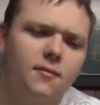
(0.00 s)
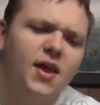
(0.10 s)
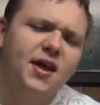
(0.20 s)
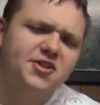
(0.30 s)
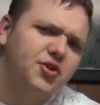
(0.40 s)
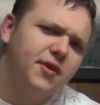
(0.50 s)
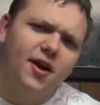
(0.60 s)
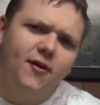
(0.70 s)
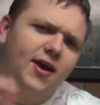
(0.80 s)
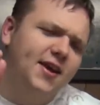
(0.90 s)
And so
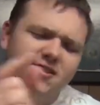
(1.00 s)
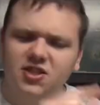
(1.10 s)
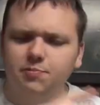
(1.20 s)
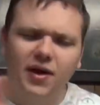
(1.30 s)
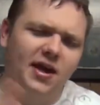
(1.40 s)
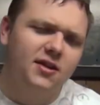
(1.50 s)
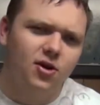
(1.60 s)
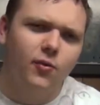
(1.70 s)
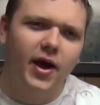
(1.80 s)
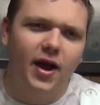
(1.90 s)
there he is, he's painting
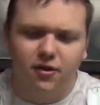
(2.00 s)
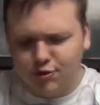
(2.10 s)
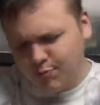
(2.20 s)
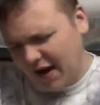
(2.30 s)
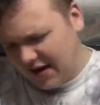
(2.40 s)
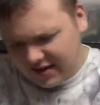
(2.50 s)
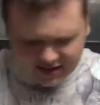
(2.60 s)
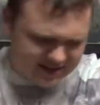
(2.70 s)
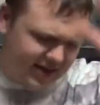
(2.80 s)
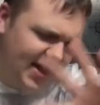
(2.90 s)
away, there's
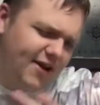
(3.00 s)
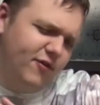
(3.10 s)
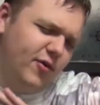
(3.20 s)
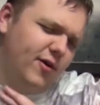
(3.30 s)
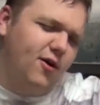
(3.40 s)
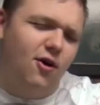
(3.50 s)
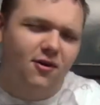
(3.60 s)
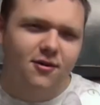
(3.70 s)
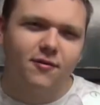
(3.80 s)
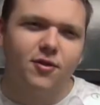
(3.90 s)
paintings everywhere,
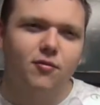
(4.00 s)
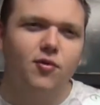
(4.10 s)
all over the